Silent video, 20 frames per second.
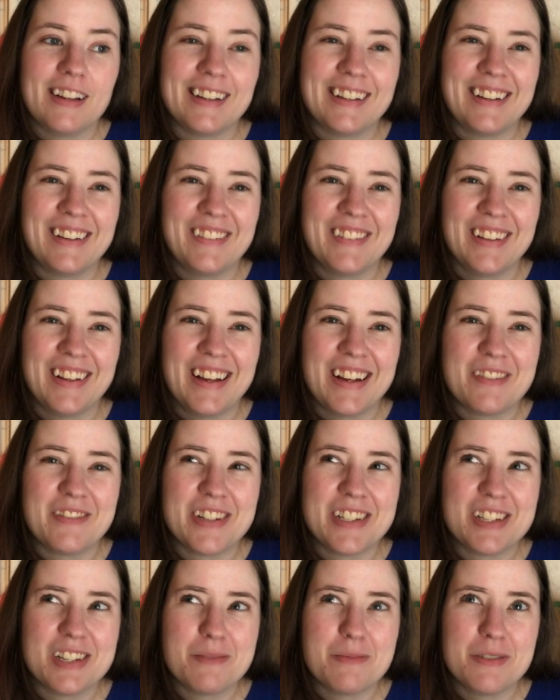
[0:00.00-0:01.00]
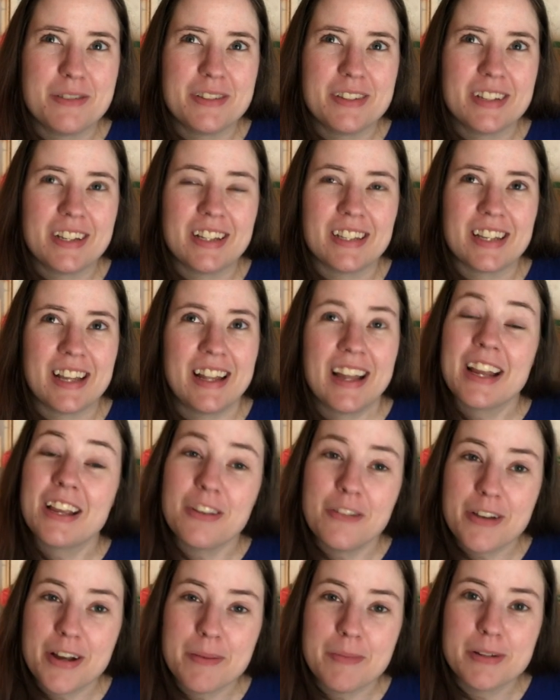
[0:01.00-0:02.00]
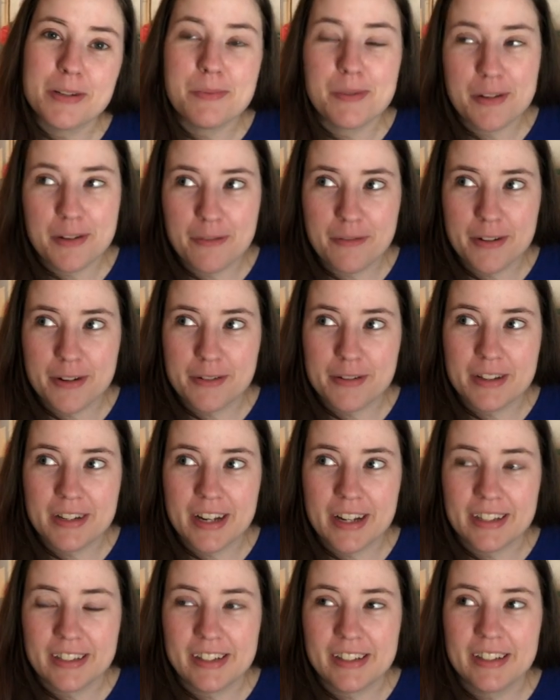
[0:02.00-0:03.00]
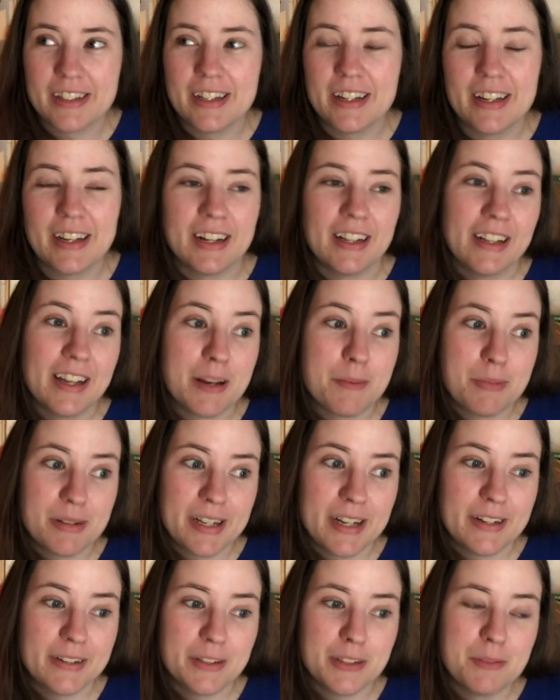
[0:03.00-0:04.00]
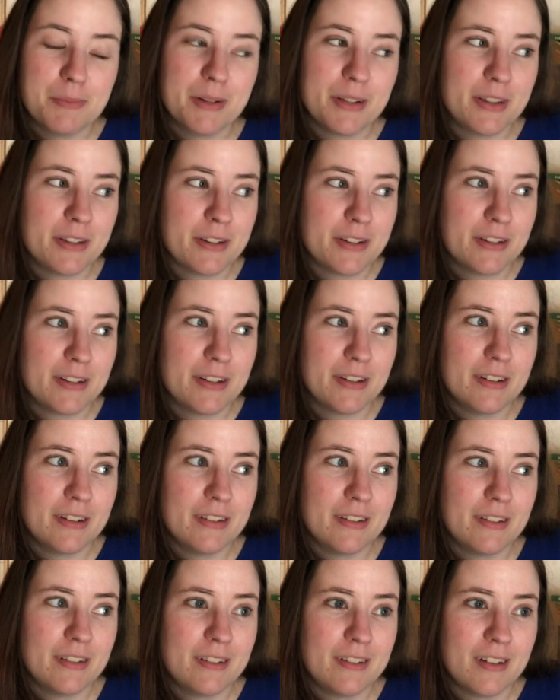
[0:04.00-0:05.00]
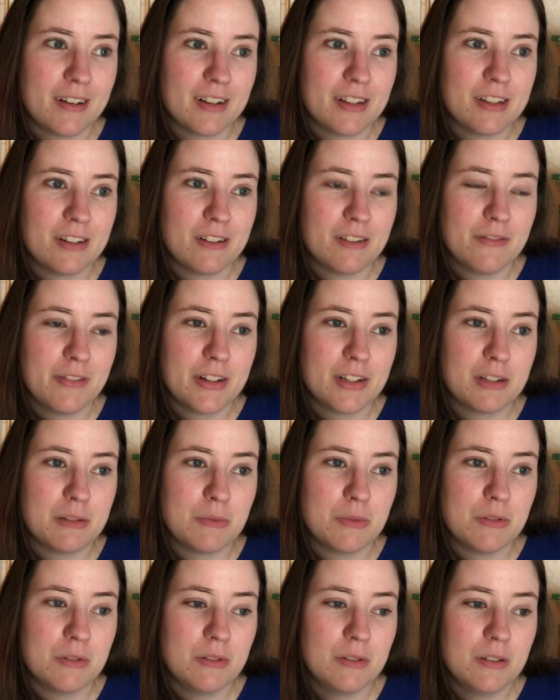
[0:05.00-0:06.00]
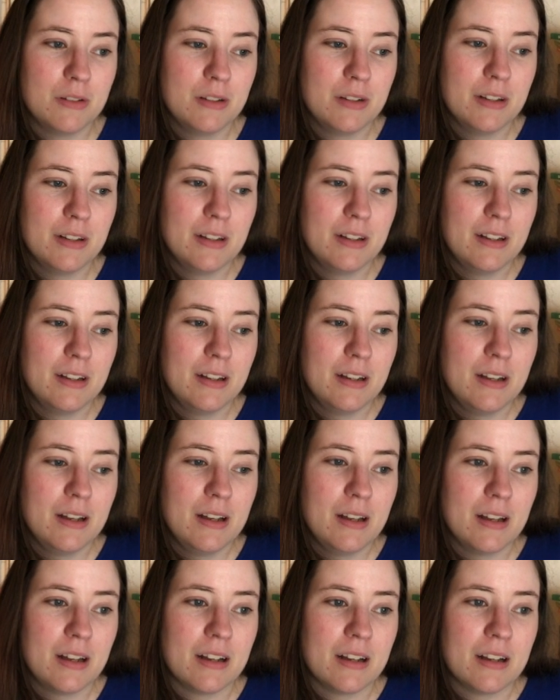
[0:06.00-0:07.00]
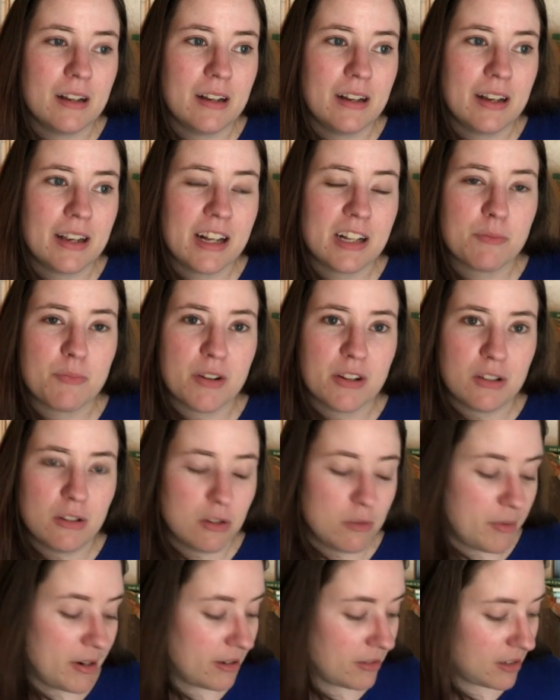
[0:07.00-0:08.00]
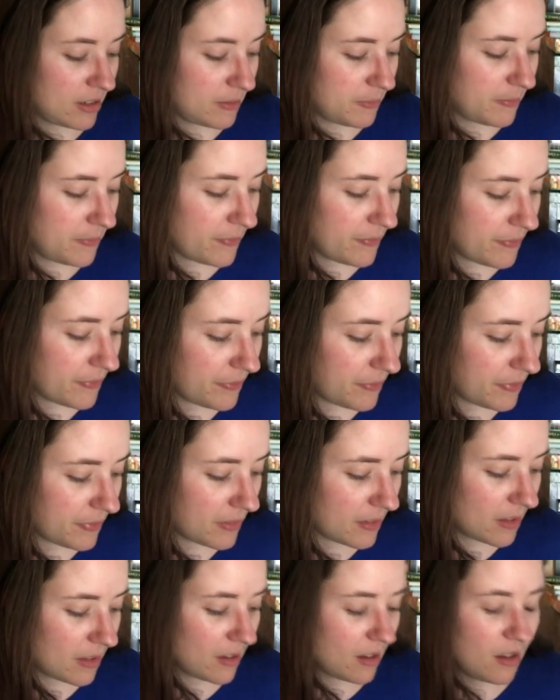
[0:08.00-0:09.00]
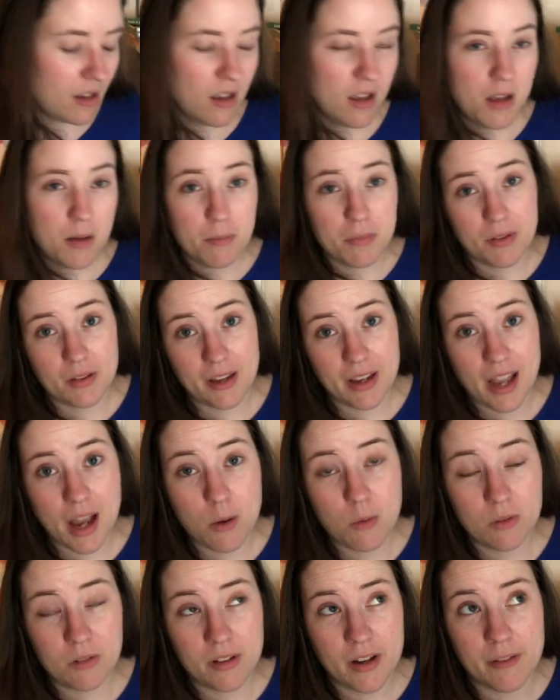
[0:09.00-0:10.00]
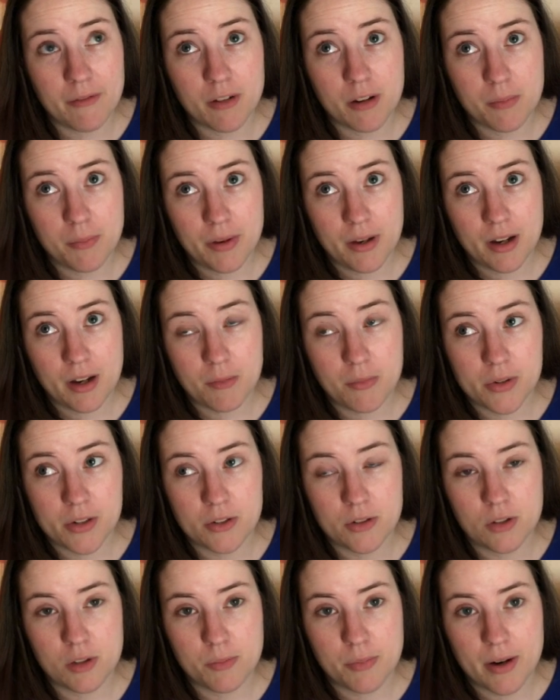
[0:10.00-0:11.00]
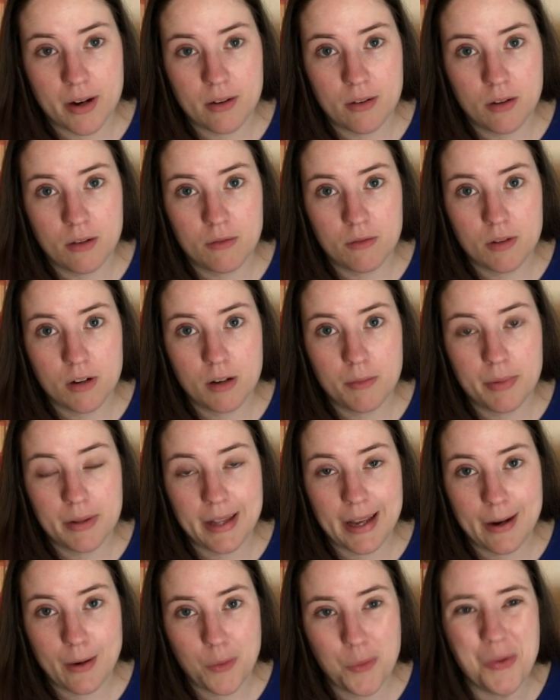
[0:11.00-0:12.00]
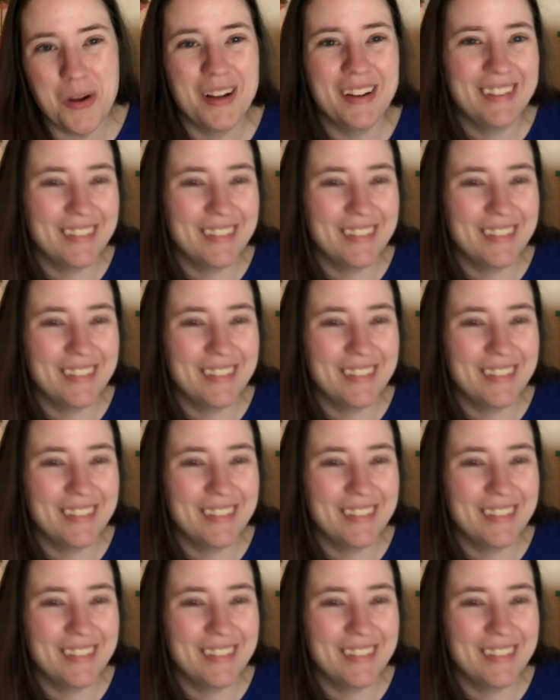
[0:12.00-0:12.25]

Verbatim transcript: I don't really like vegetables because I like cucumbers but they're fruits technically, and I like potatoes but they're not considered a vegetable. Uh, I guess Brussels sprouts. But like I will never pick a Brussels sprout over a potato.